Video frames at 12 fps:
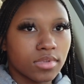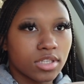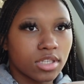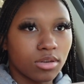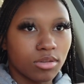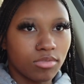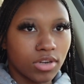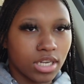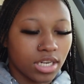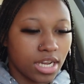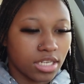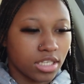So
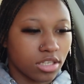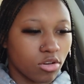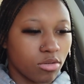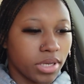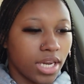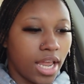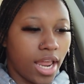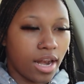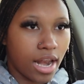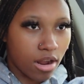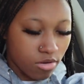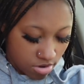really, that's just gonna be that,
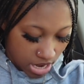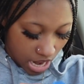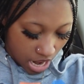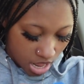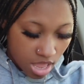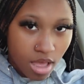not gonna lie.